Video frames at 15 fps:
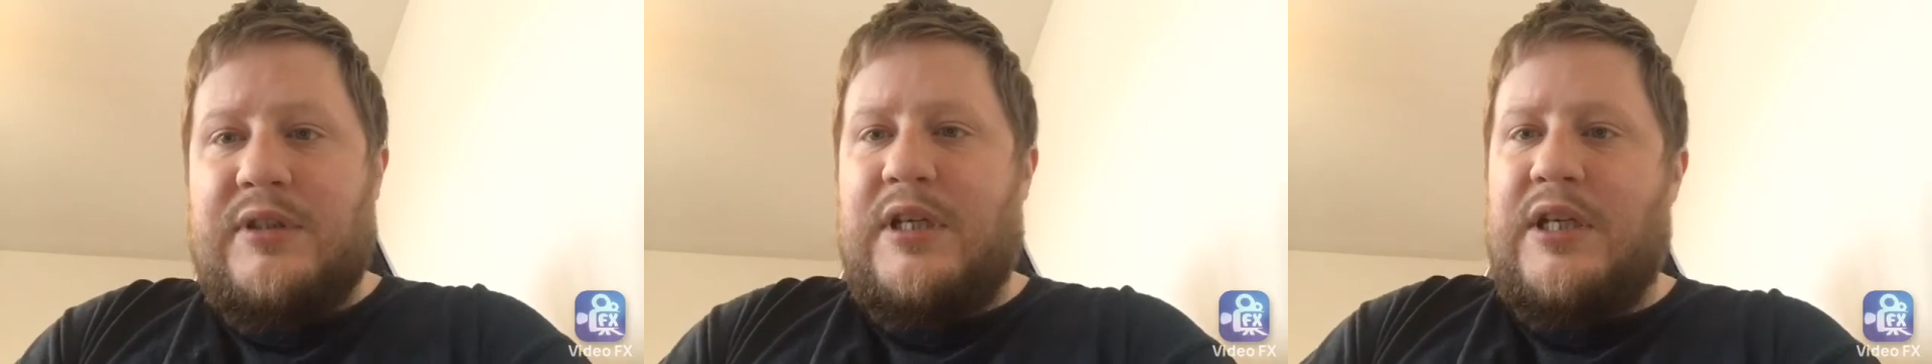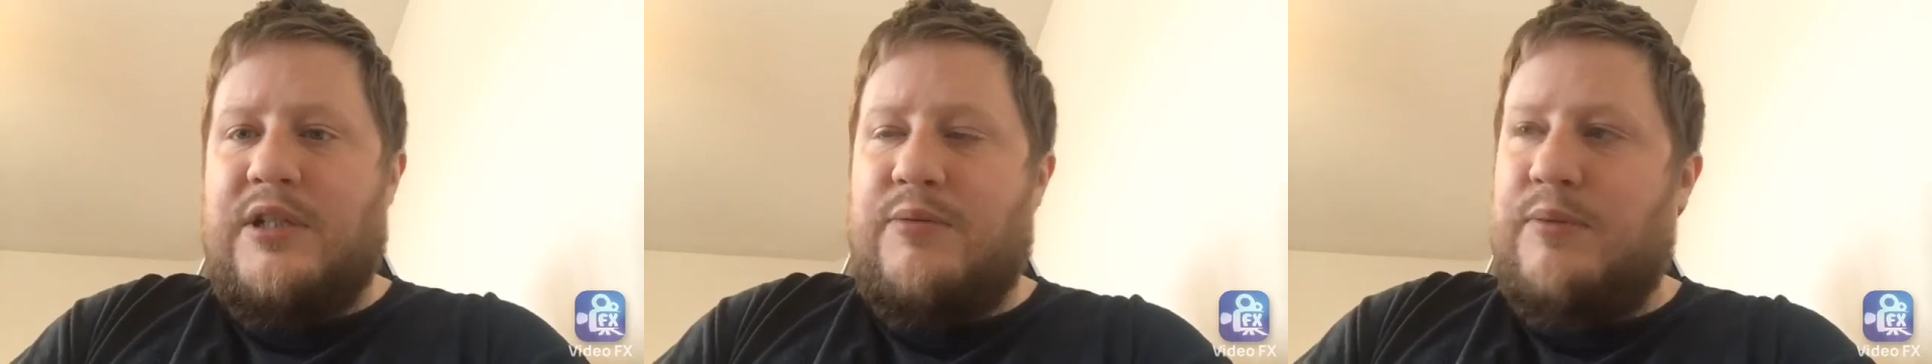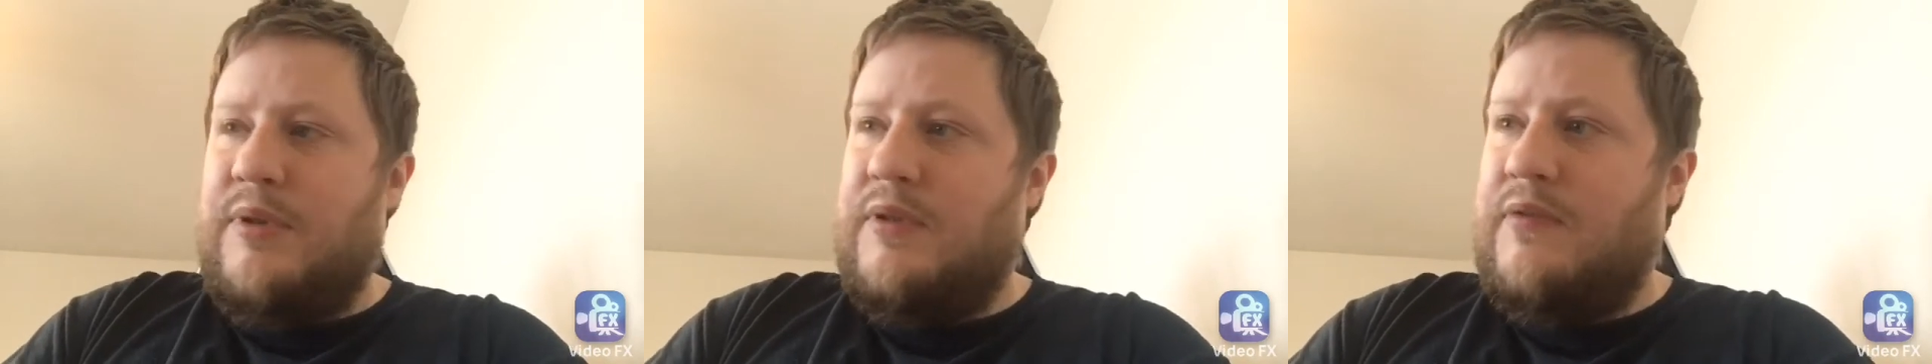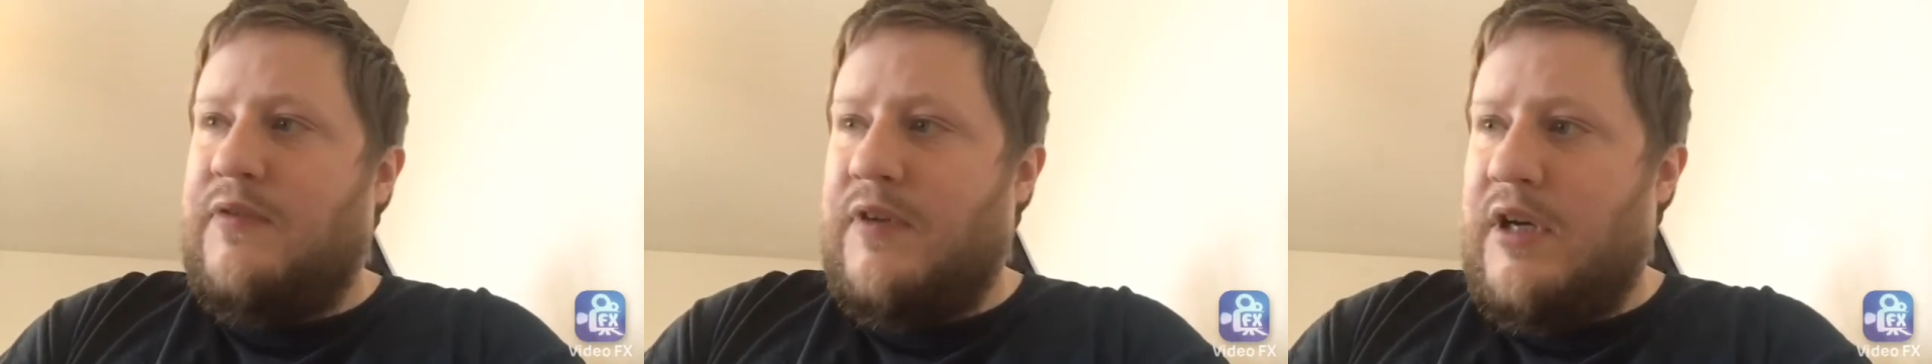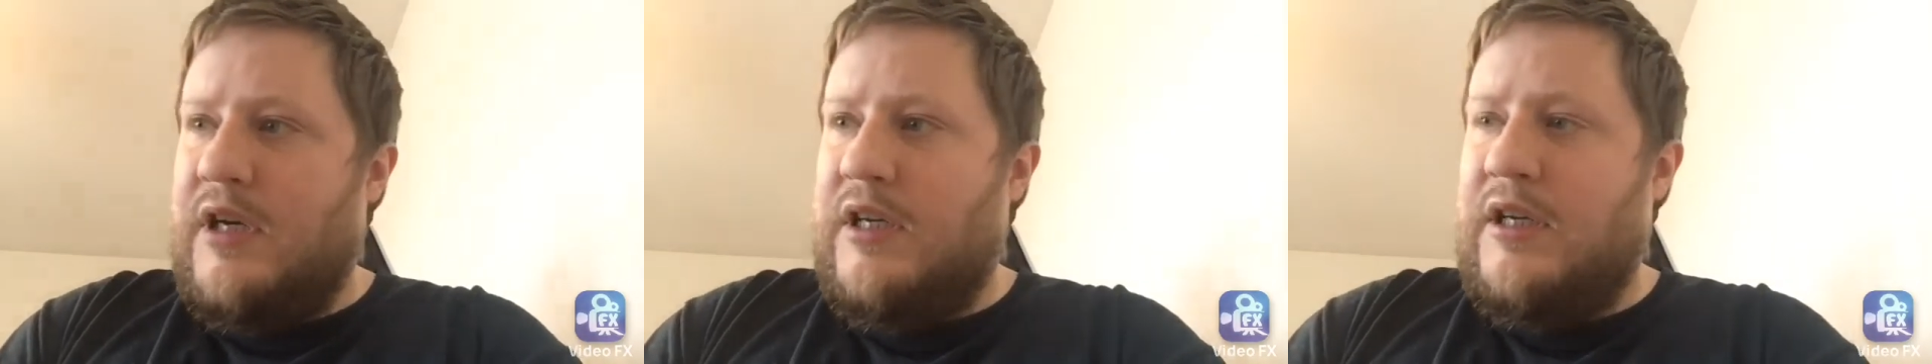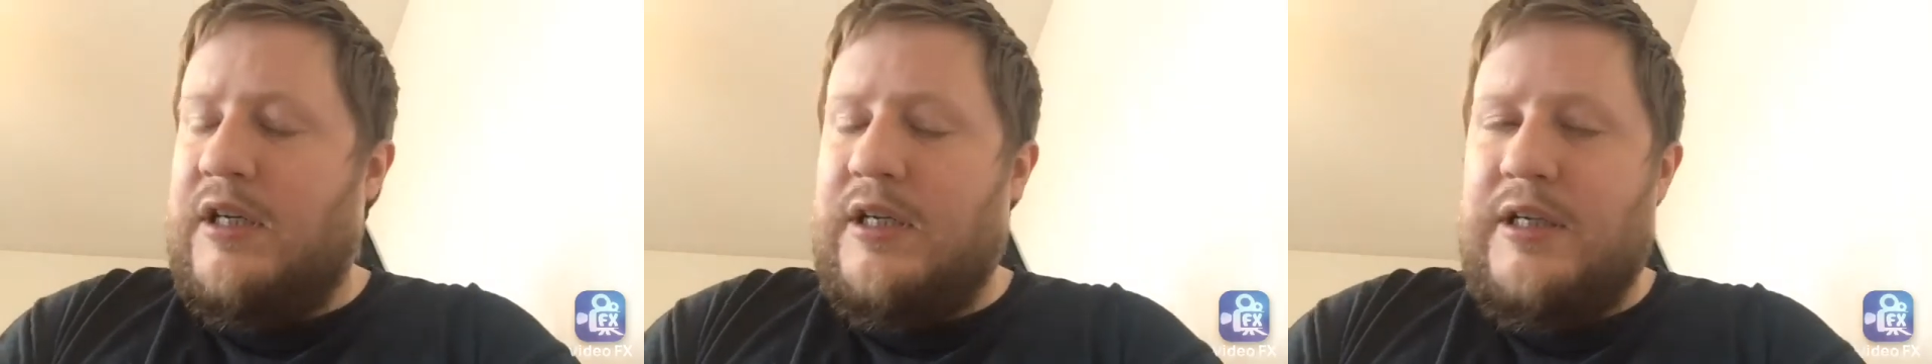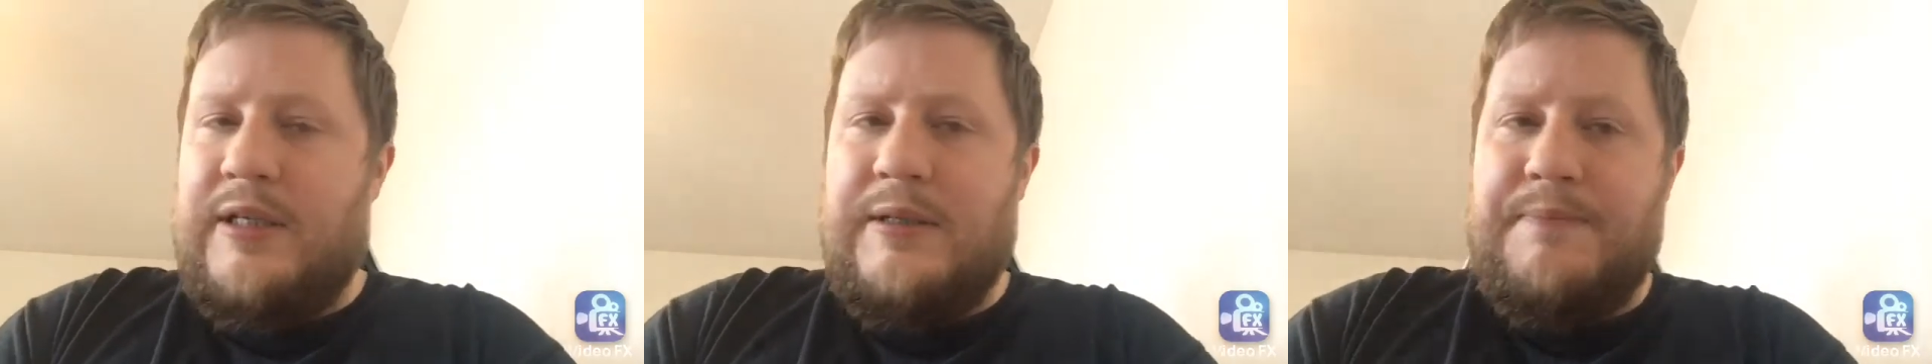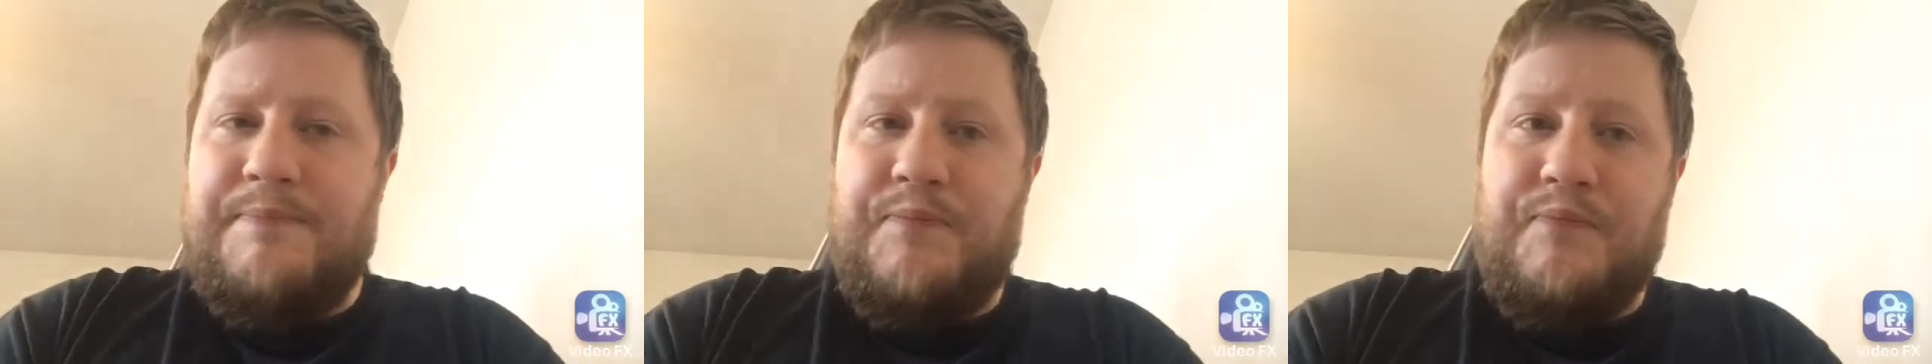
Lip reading: last week, very